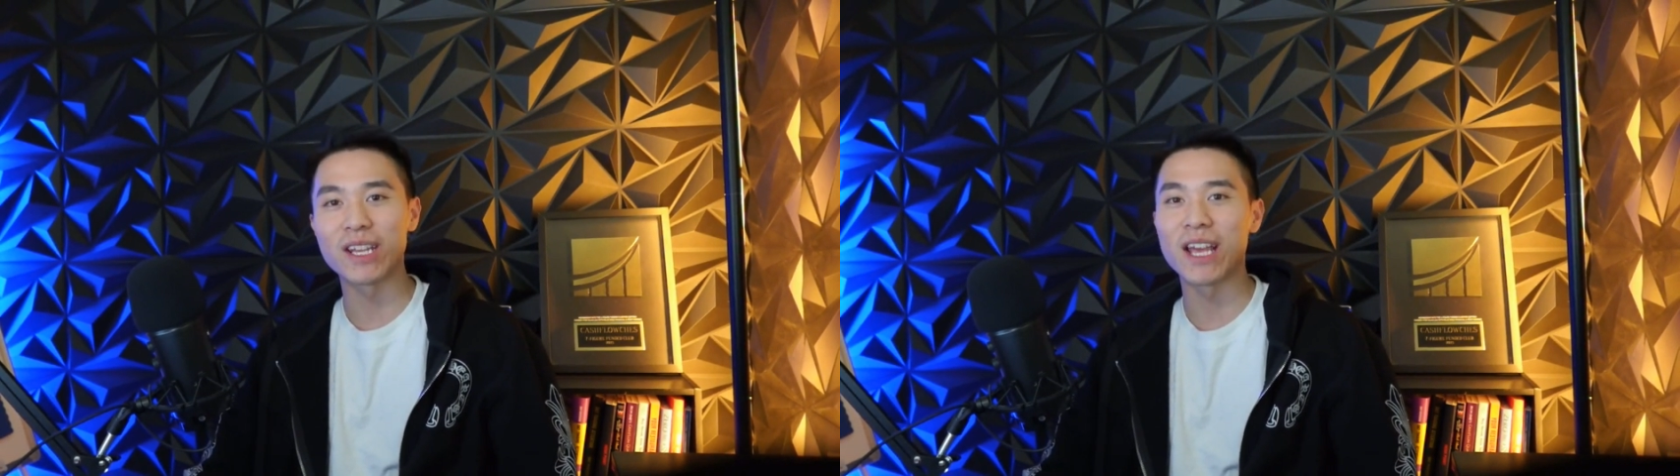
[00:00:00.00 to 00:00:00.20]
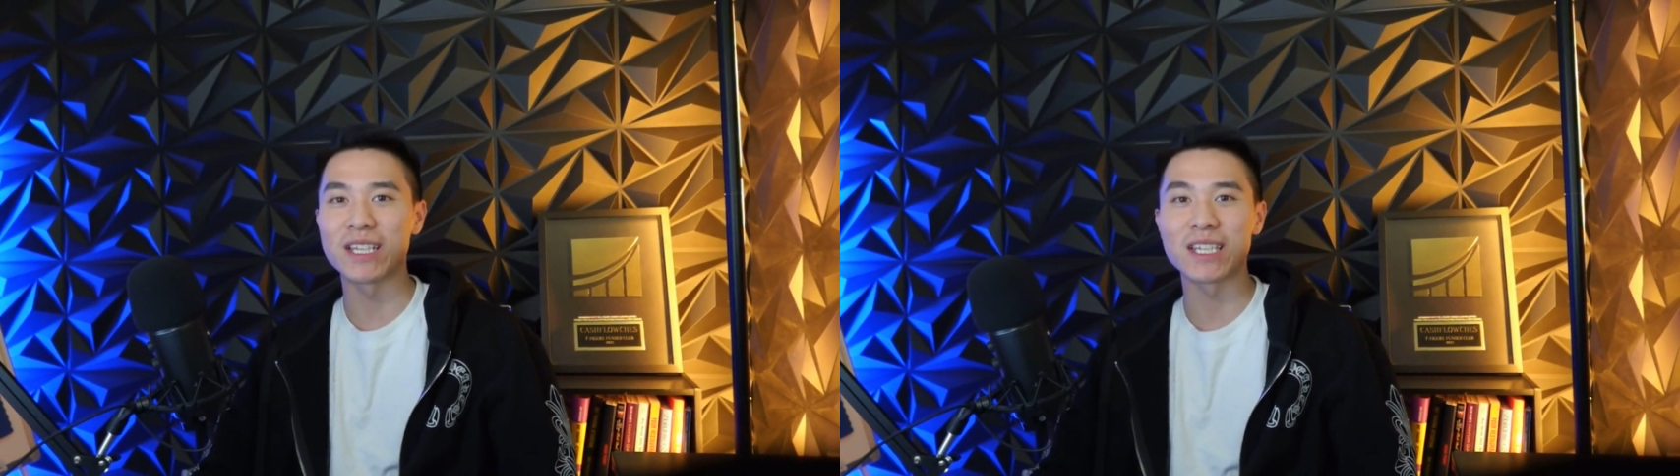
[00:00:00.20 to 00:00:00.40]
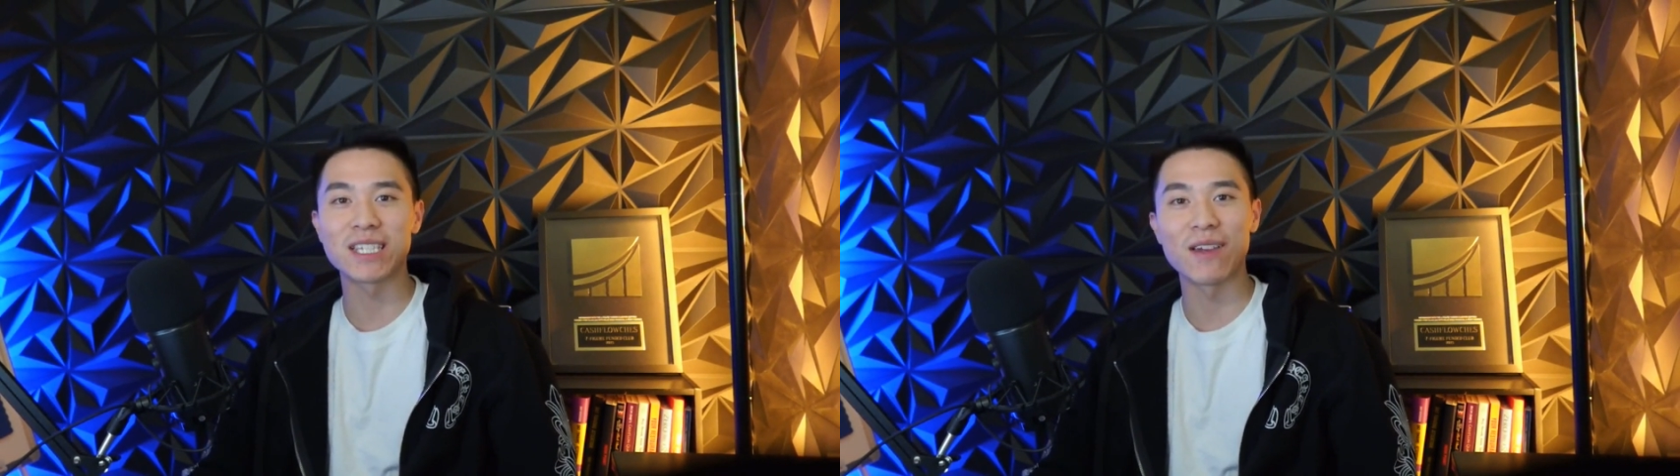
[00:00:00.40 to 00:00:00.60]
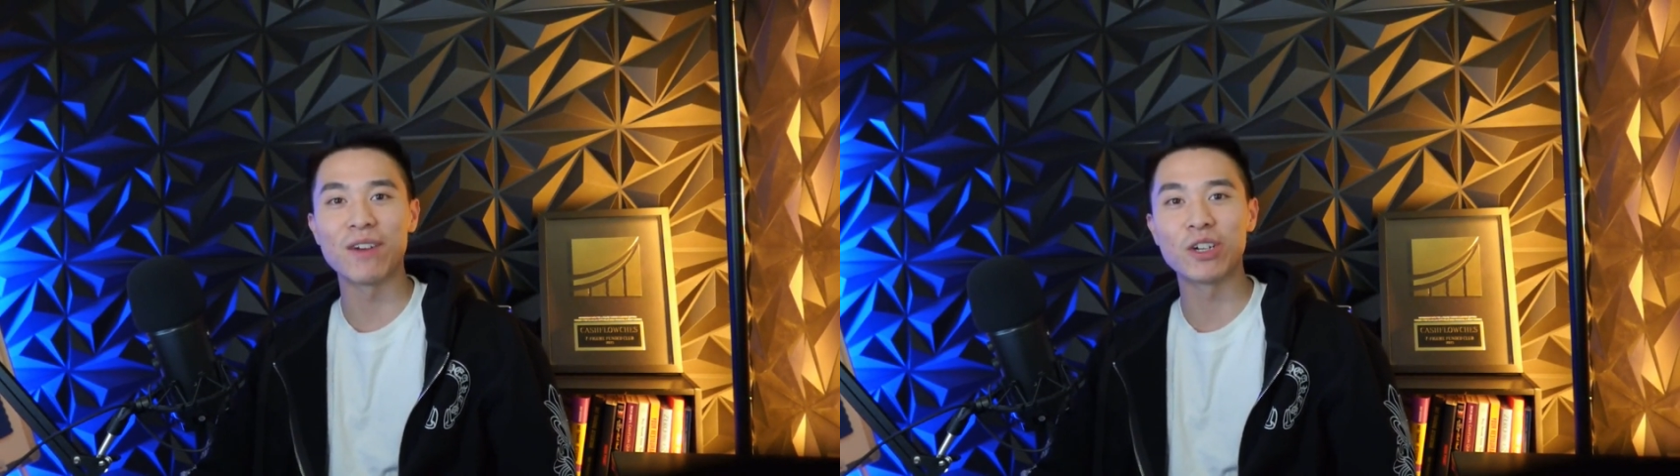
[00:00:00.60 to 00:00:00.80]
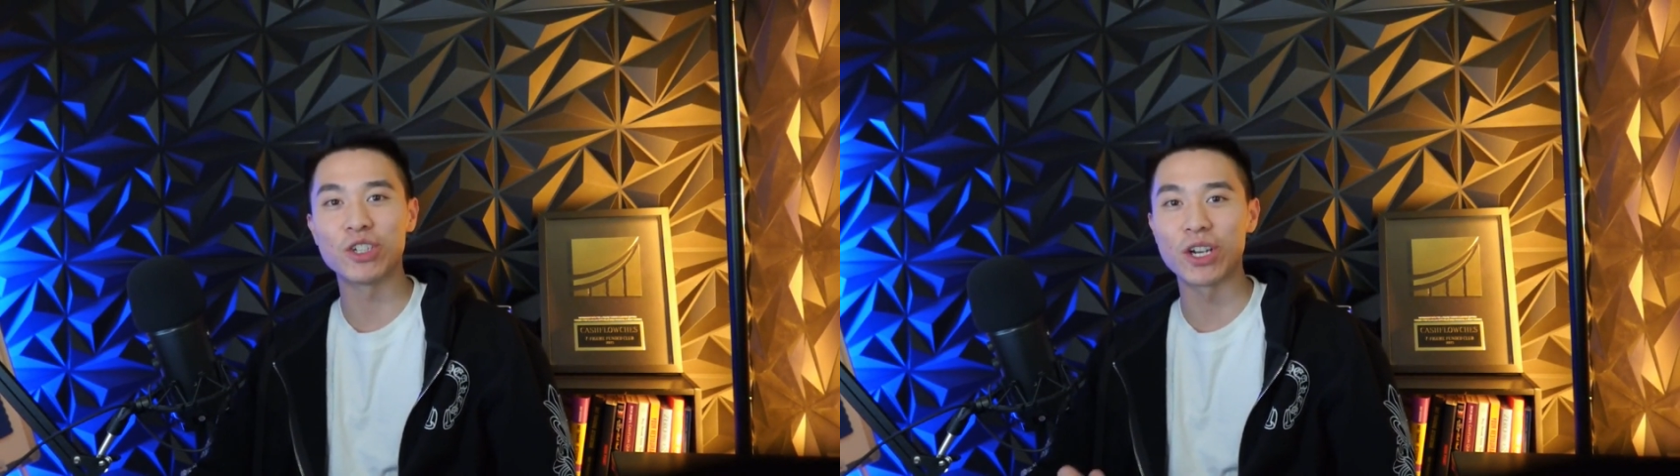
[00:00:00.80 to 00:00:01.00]
He has a
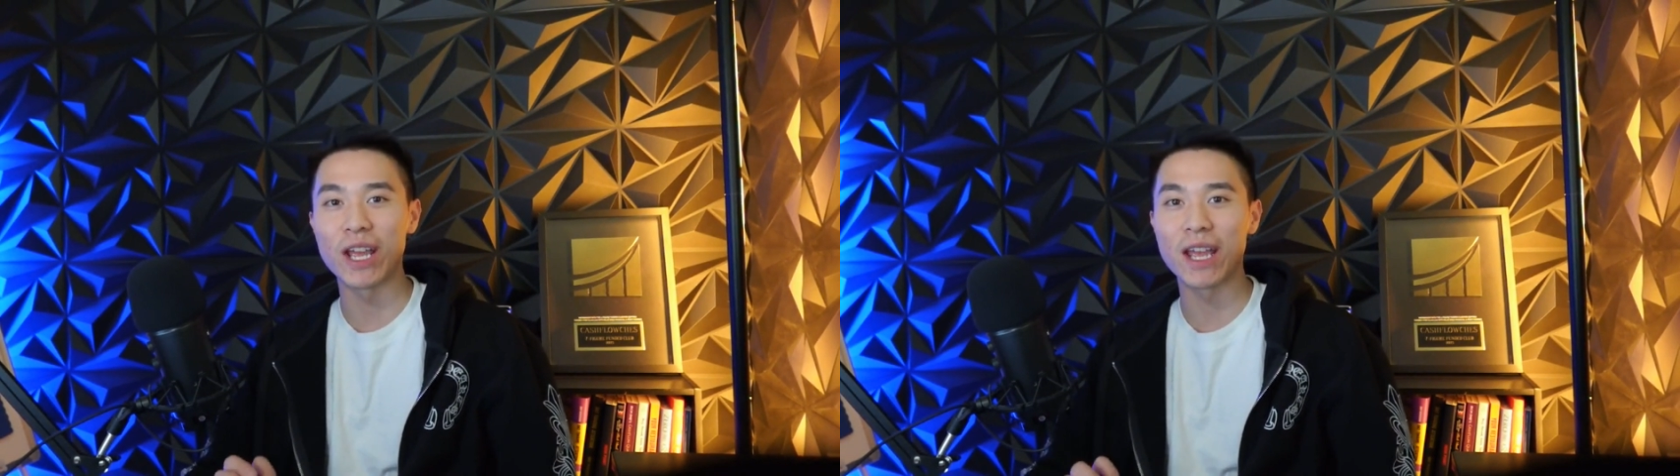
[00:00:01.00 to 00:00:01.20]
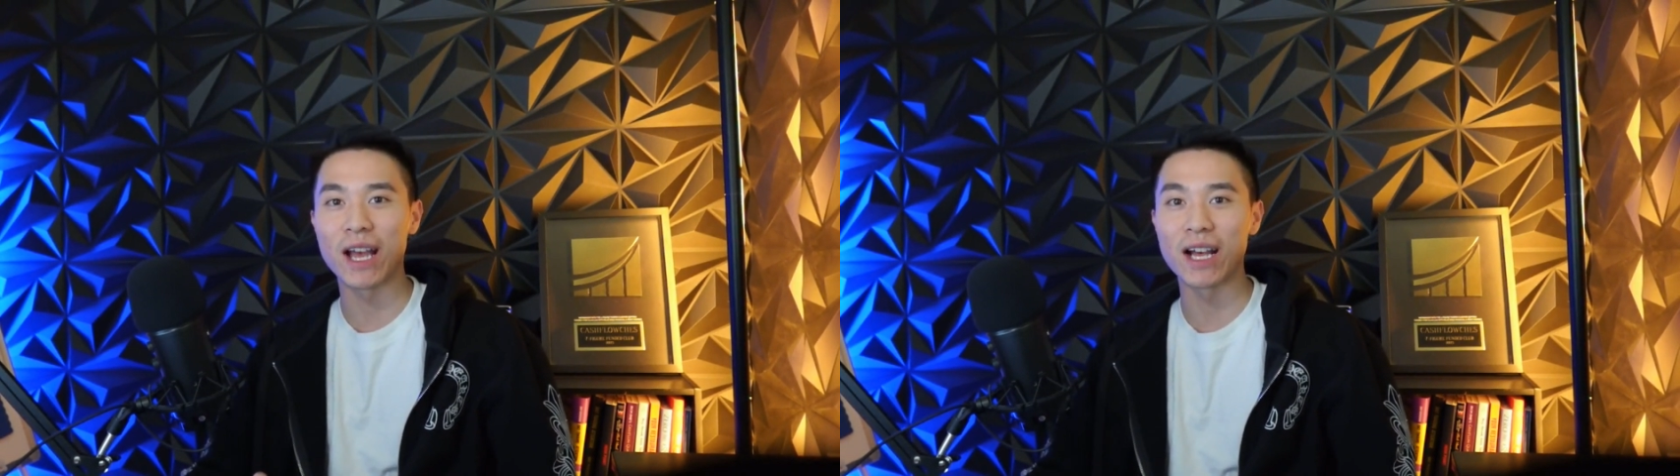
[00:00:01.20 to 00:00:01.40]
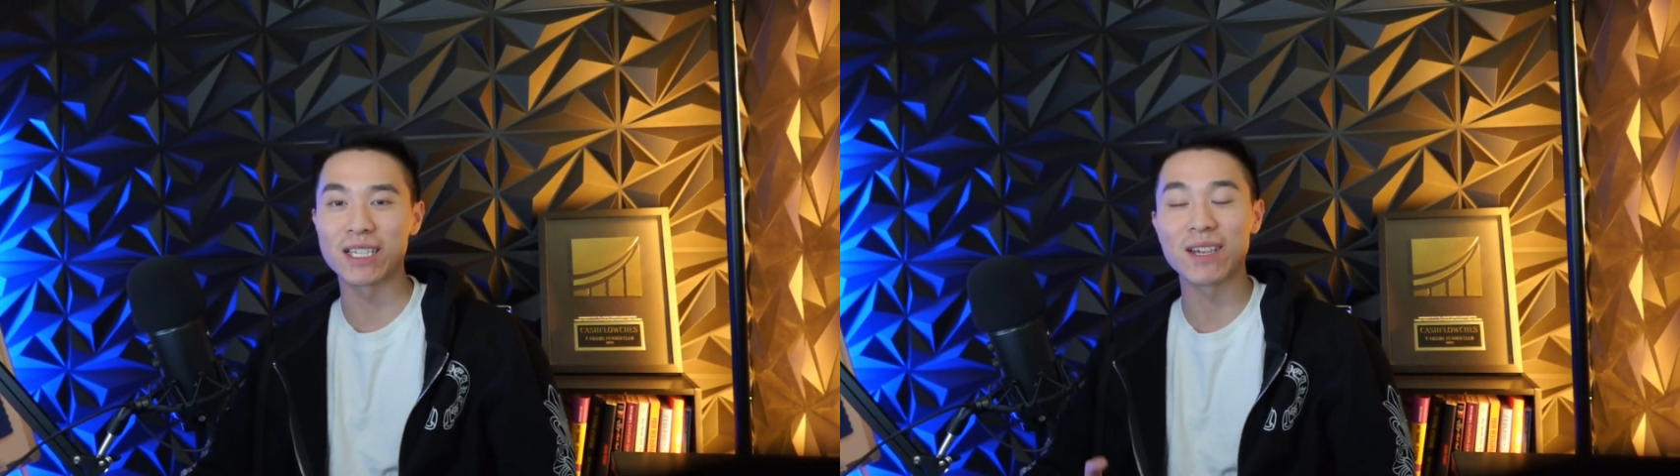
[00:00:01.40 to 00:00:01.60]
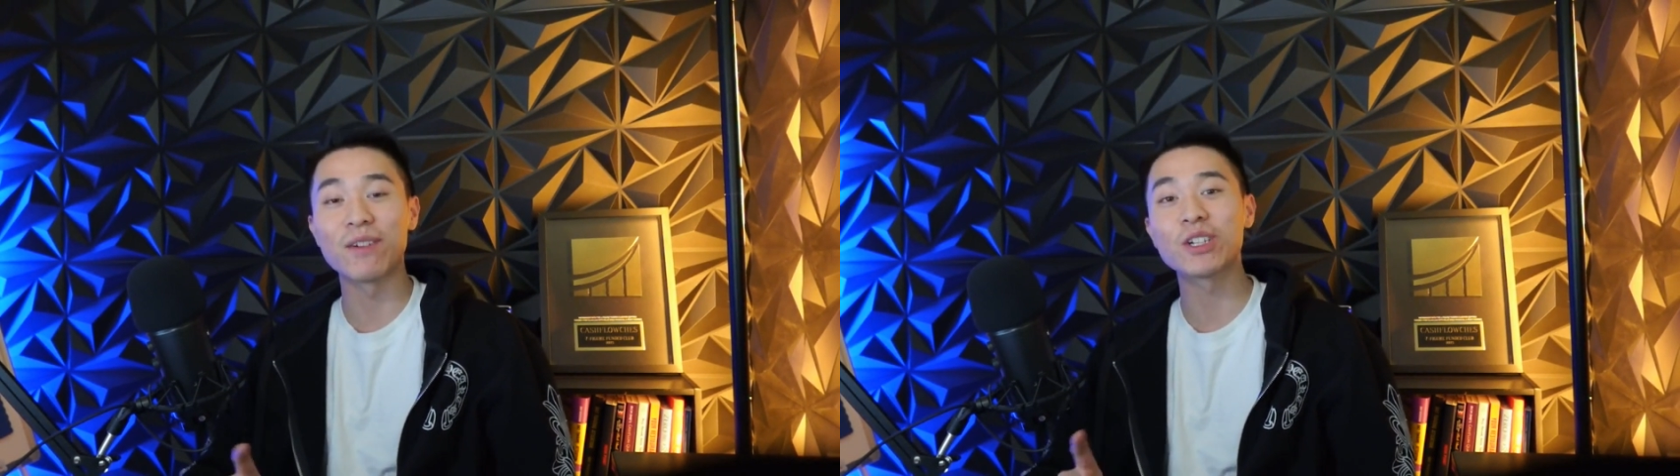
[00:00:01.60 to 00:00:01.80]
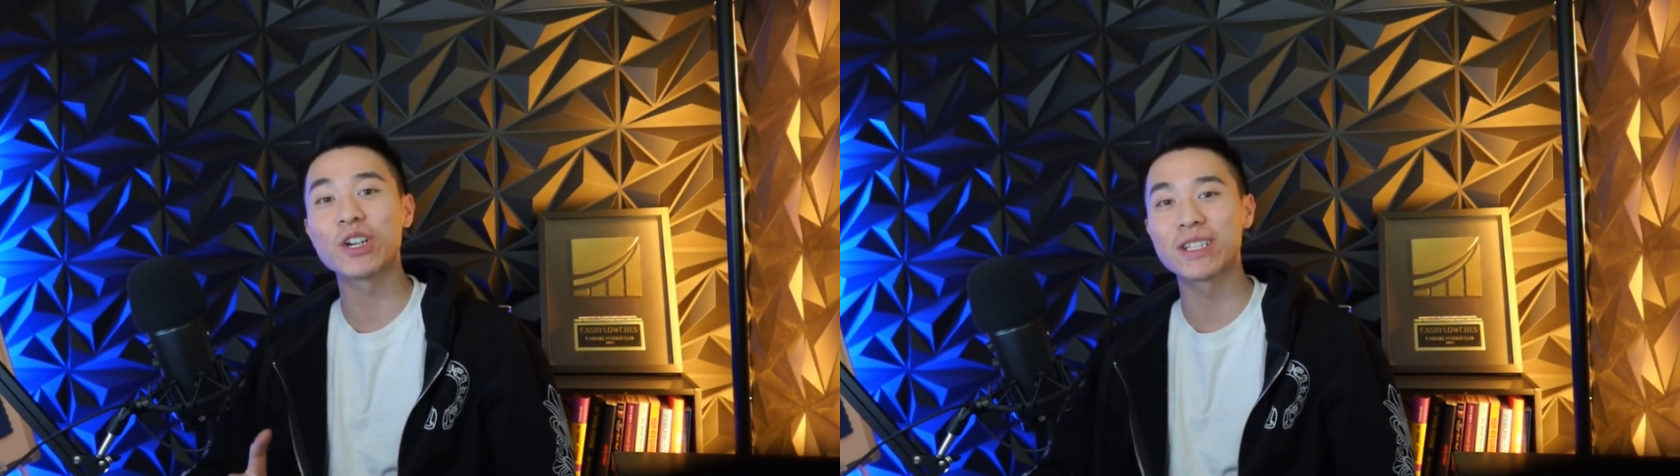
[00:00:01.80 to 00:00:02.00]

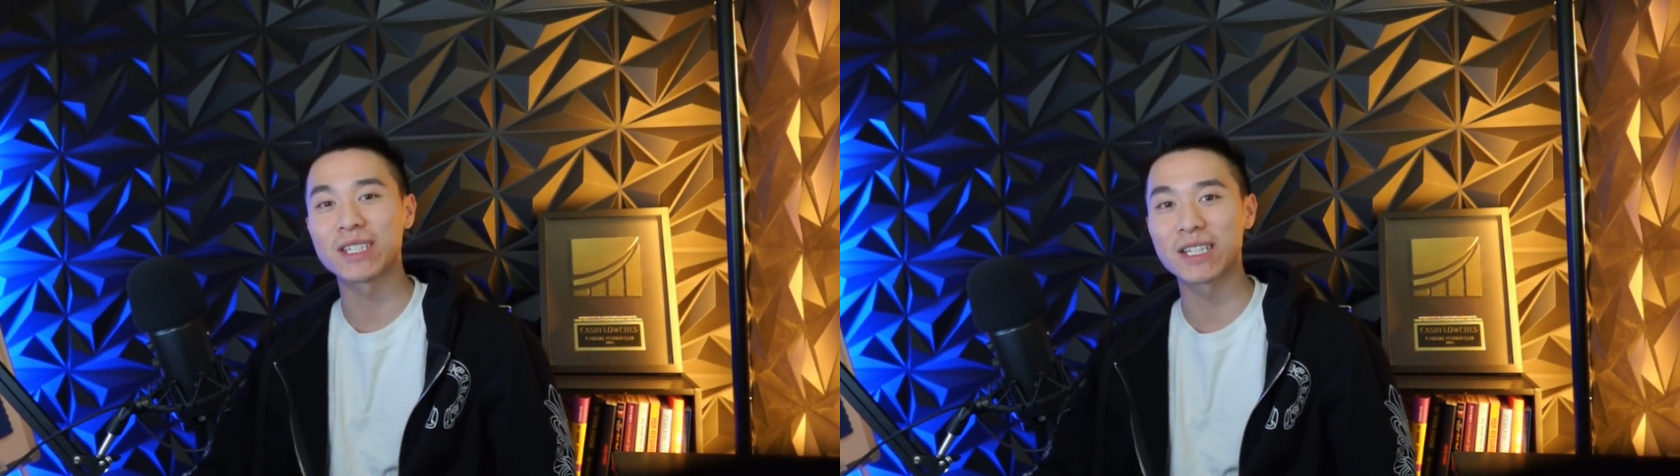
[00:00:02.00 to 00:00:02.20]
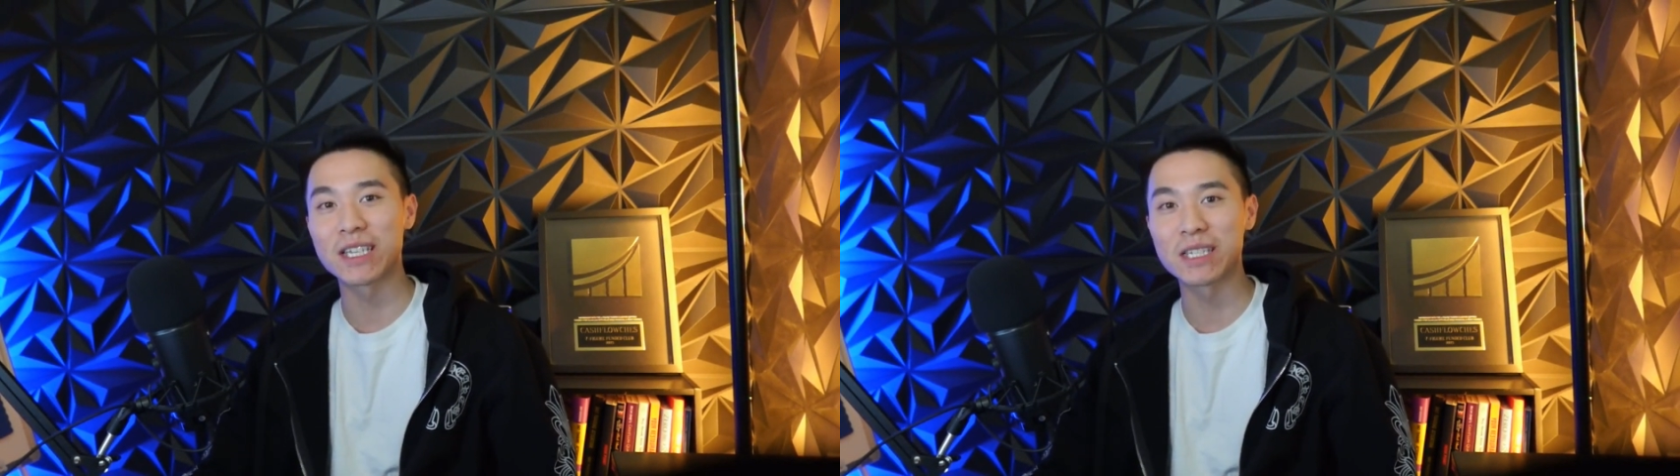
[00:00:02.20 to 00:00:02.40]
760